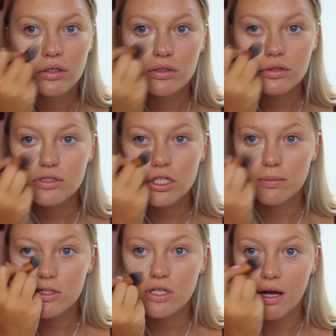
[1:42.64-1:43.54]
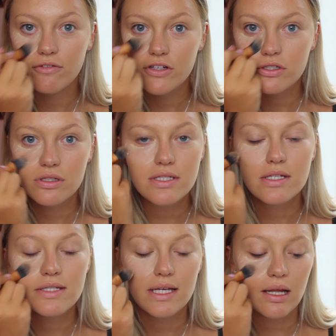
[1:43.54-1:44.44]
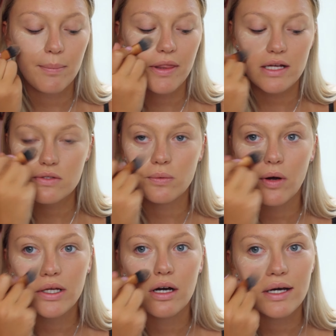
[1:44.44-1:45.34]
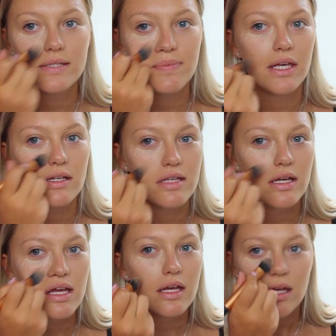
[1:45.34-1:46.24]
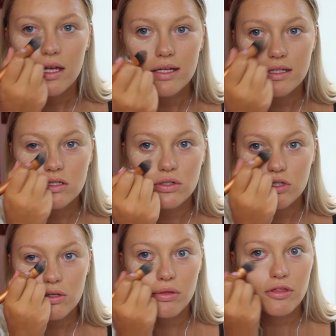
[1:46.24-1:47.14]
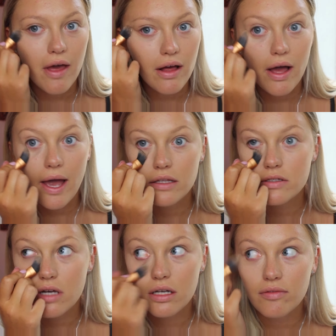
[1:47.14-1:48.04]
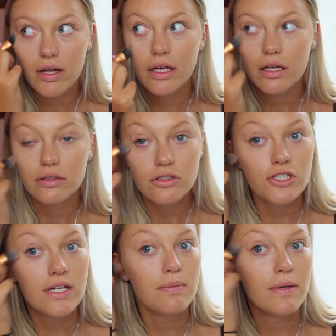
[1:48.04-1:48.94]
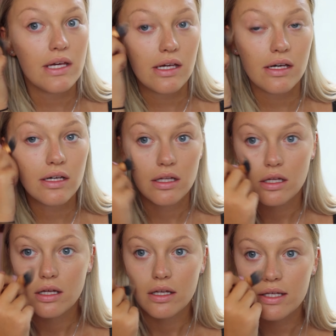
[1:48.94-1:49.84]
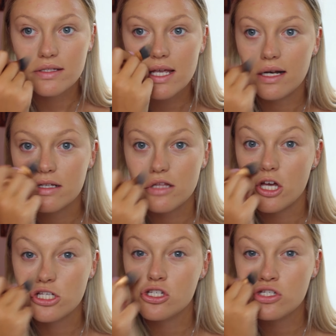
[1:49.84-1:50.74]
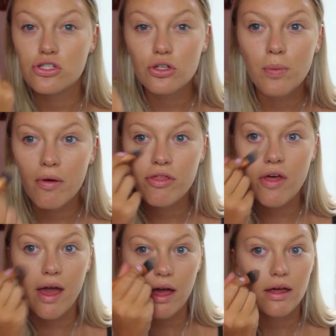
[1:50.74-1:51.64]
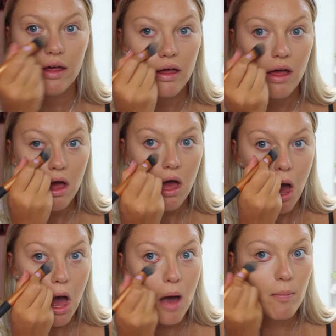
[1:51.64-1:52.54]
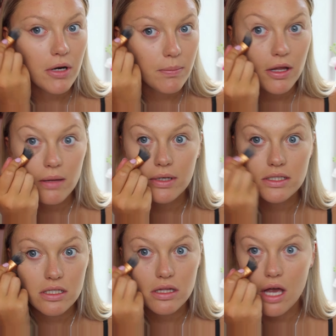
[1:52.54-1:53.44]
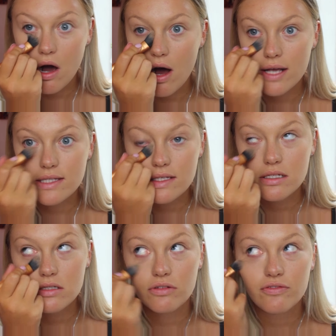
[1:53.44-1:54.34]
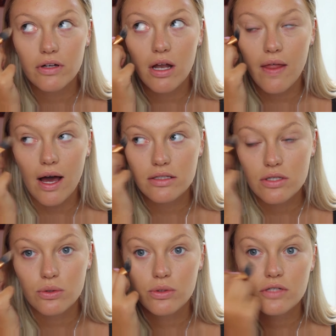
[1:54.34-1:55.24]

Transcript: Not too much coverage on this concealer, but that's quite nice because it's not too thick. I hate those kind of like cheapy concealers that are super thick. When you put them under the eyes, this does not feel like that at all.